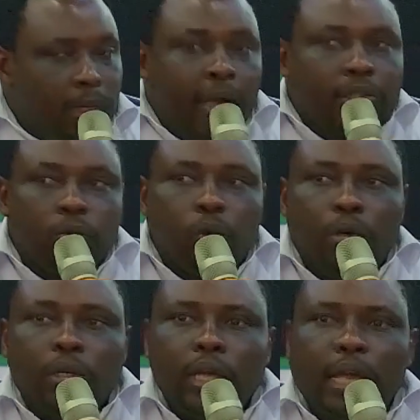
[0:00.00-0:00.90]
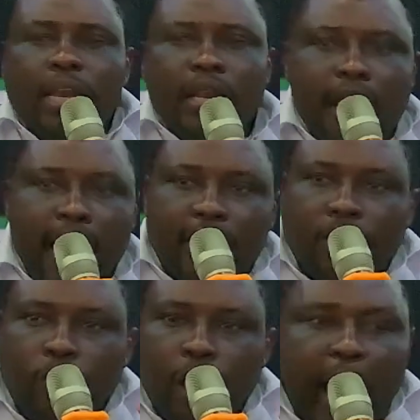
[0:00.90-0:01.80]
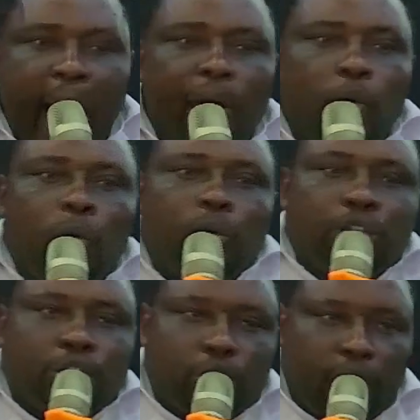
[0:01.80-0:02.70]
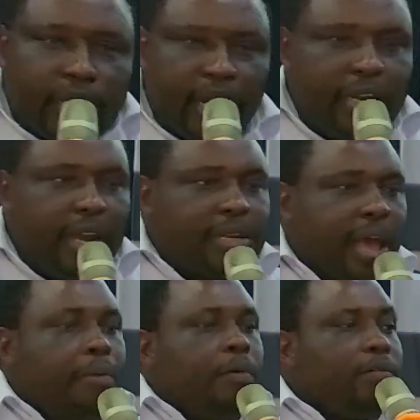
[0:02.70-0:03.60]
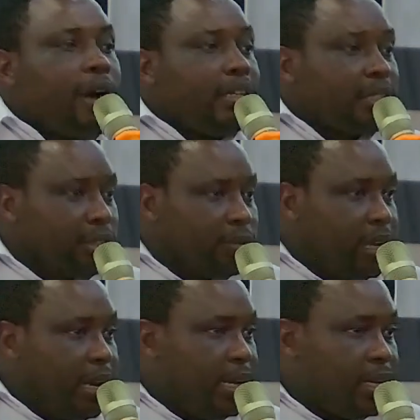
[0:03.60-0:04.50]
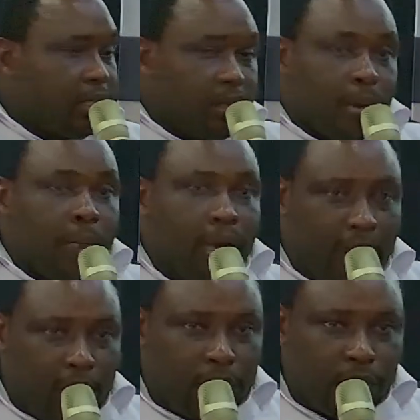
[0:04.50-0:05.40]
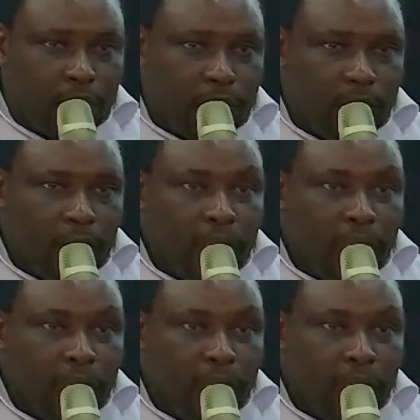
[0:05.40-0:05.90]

That's what, in that way, I will shorten the time of access of the latest publication